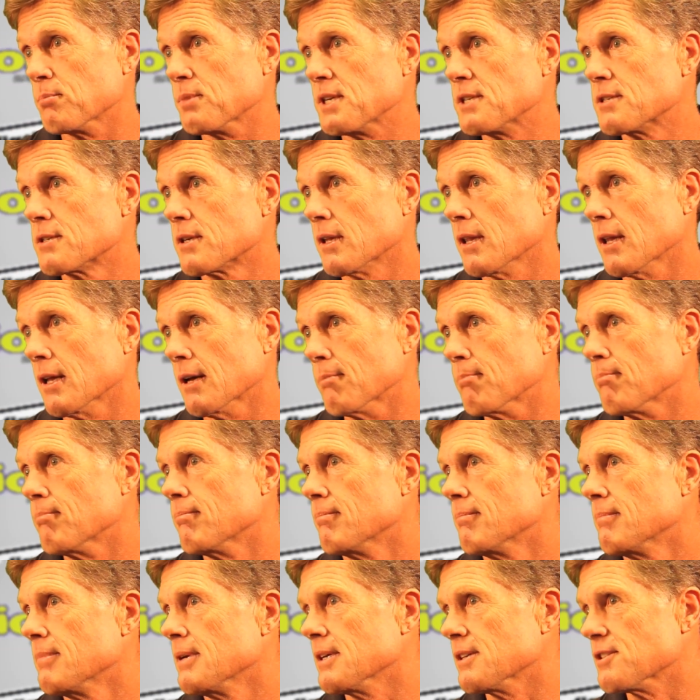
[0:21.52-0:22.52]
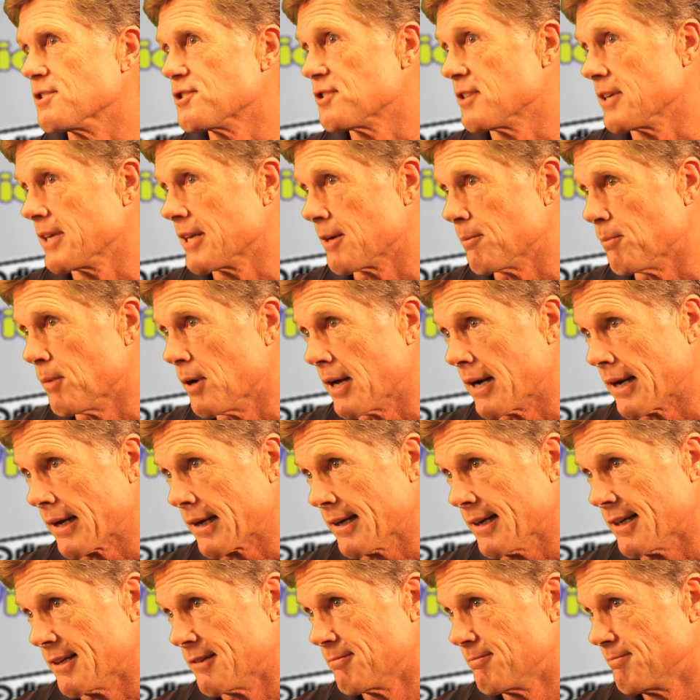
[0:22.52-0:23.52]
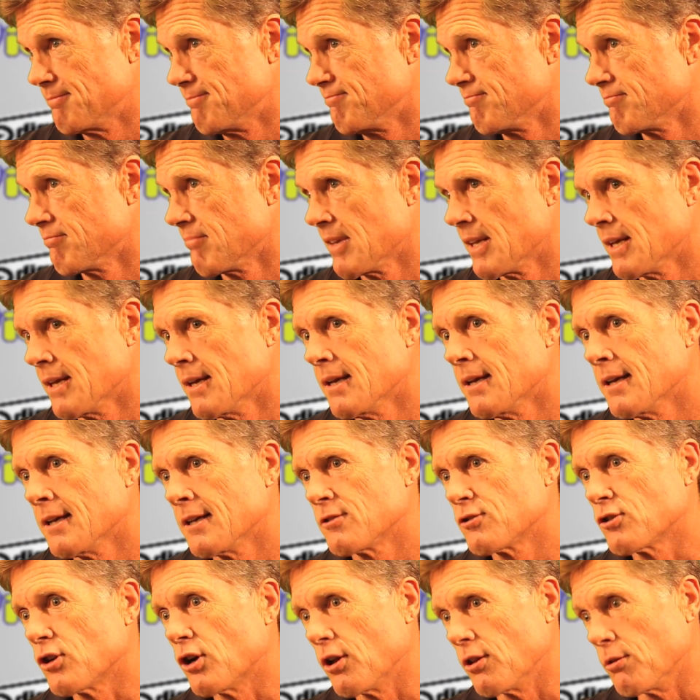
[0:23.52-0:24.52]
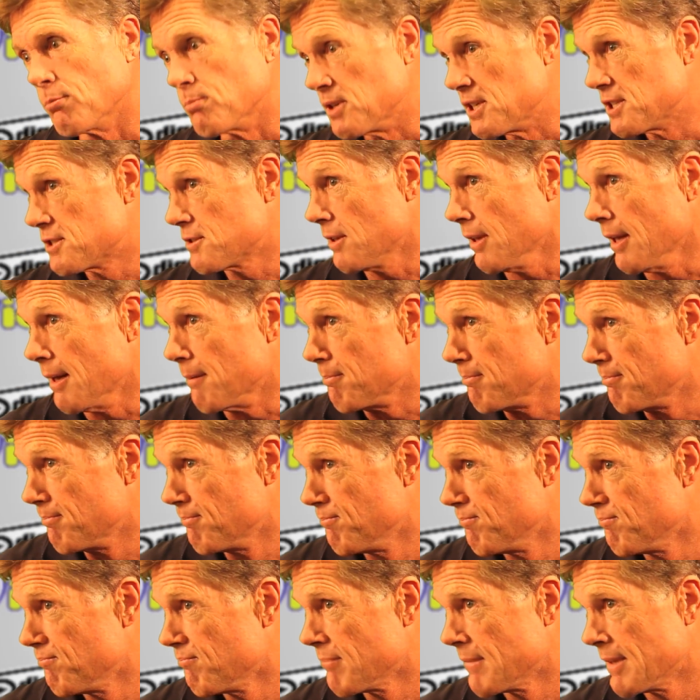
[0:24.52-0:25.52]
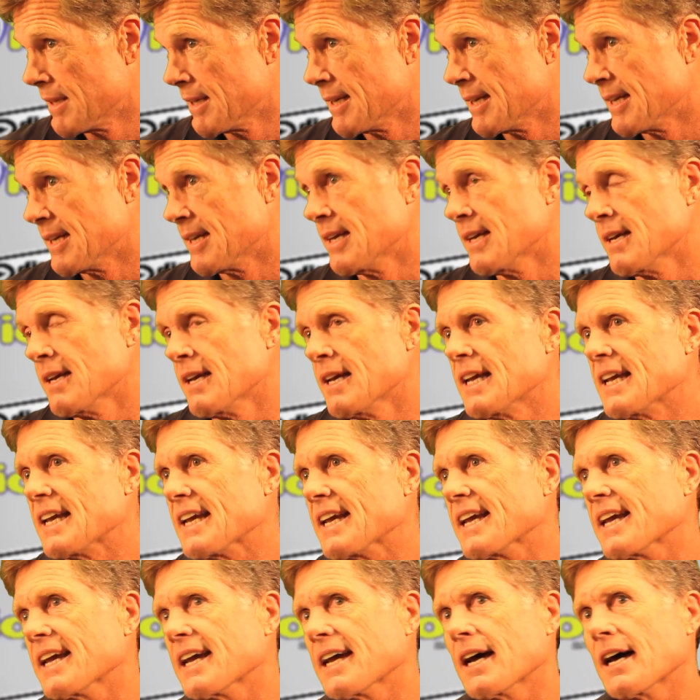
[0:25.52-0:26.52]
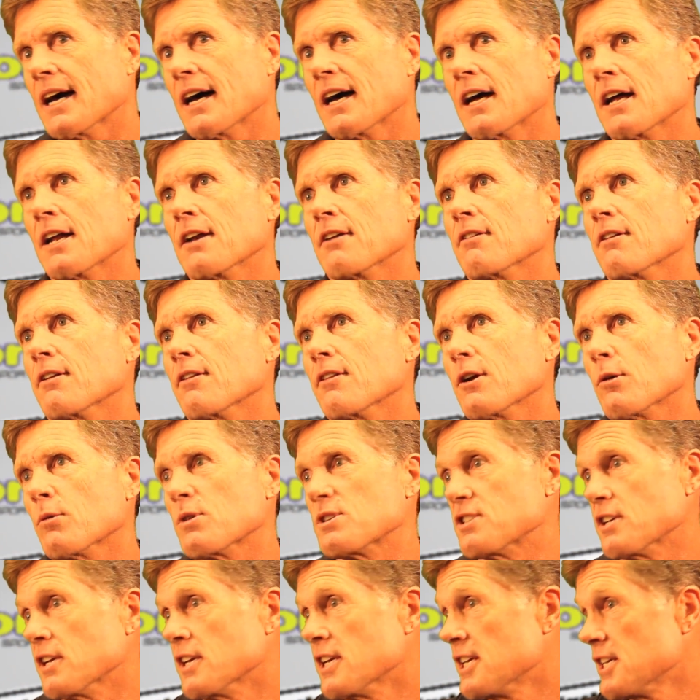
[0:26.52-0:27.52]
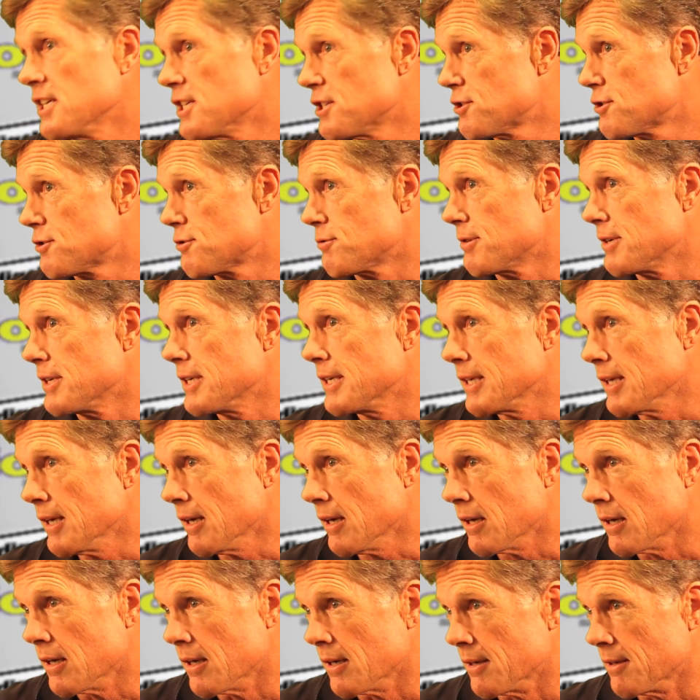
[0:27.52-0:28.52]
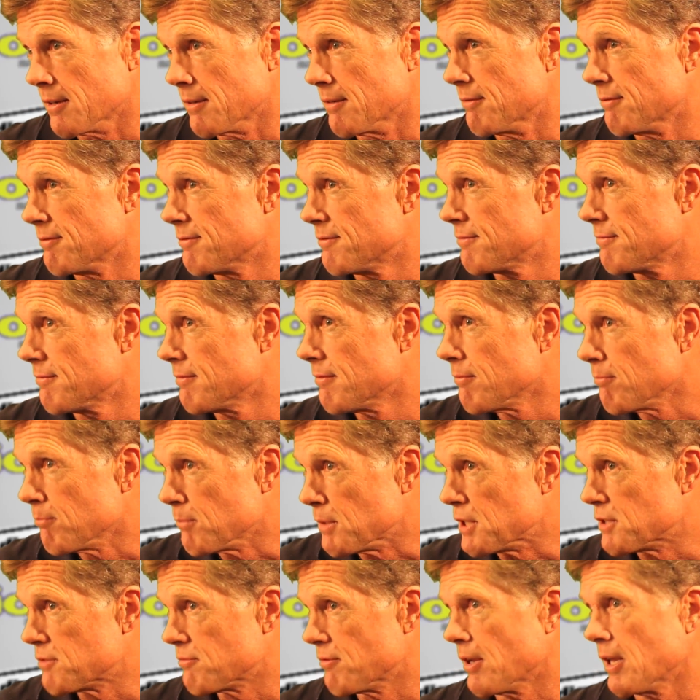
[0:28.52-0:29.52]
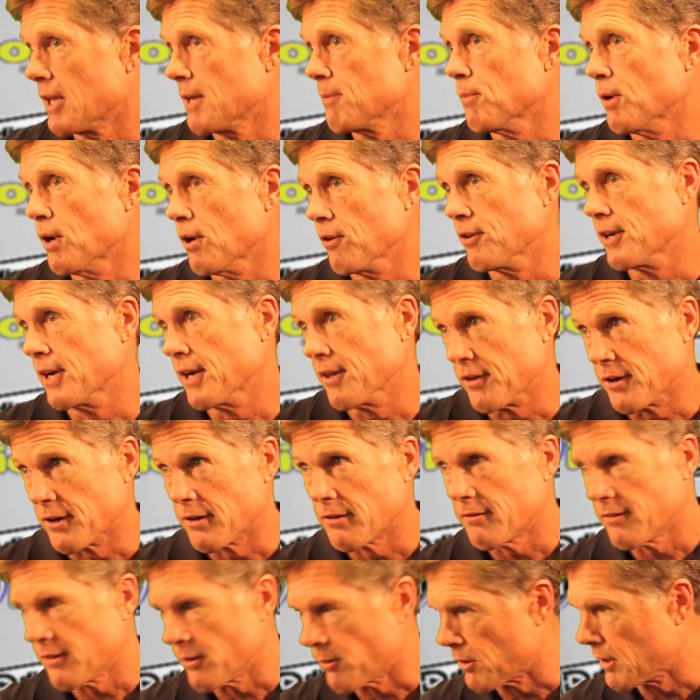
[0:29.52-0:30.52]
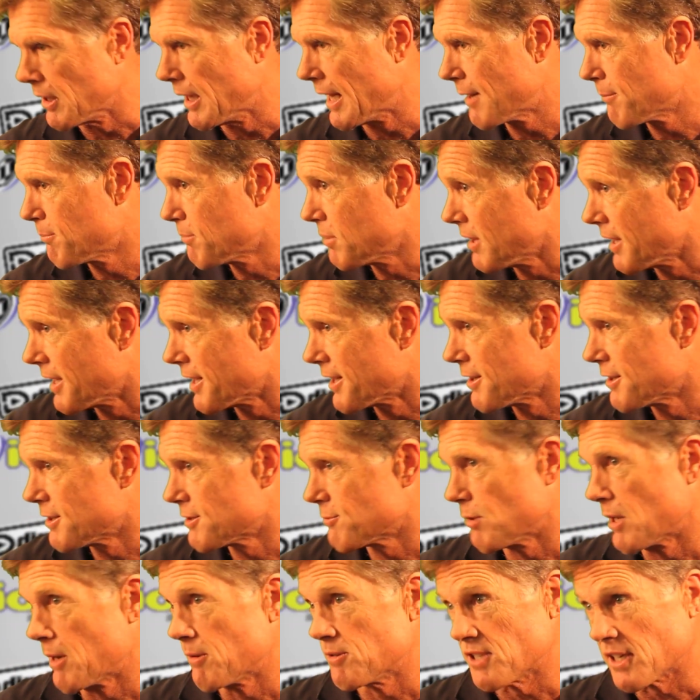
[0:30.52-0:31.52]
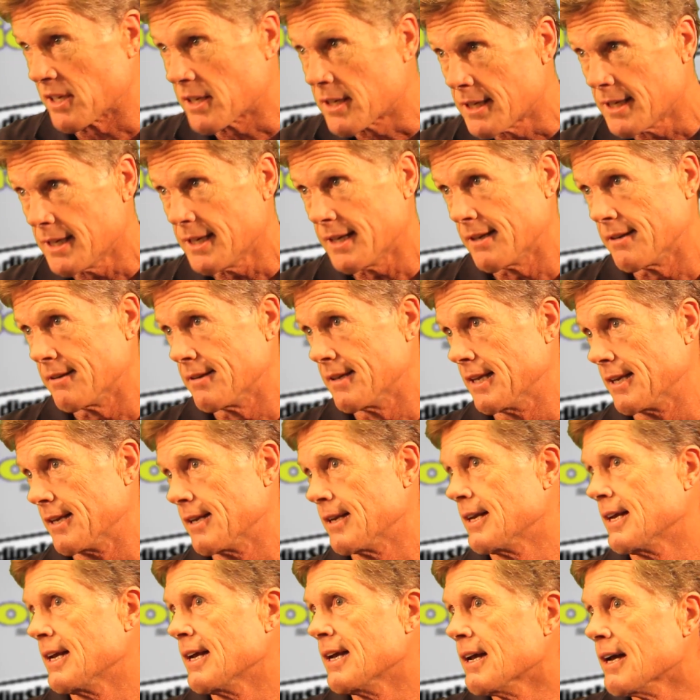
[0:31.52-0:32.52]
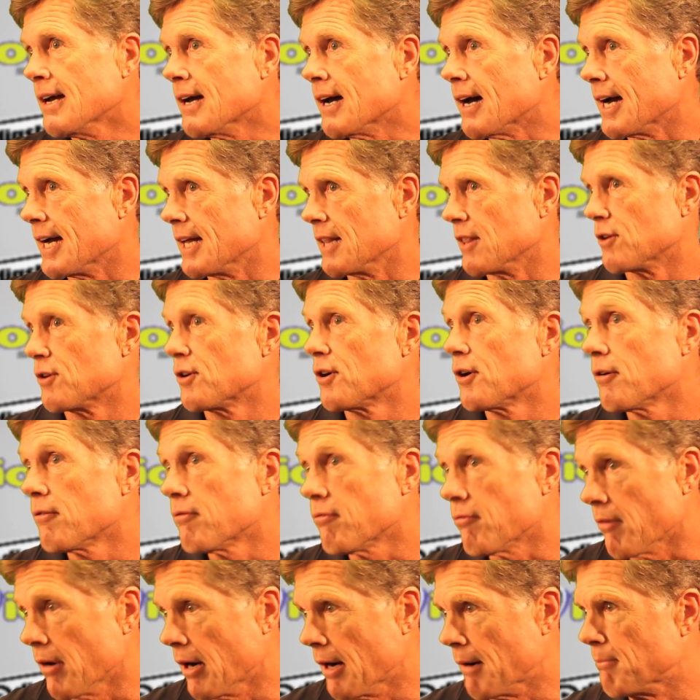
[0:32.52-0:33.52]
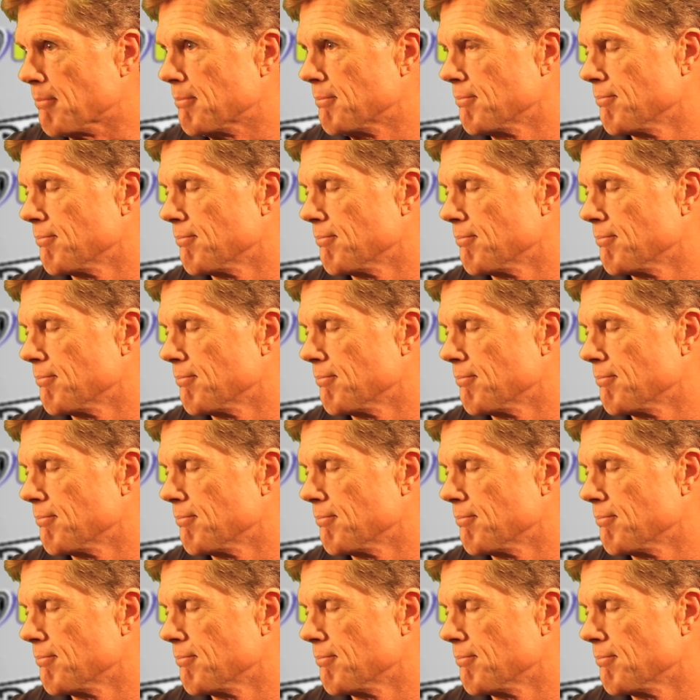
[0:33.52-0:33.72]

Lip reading: beach club in Santa Monica. It's called the Beach Club. And there was a history of beach volleyball down there. There were a lot of players when I was a kid that I learned from.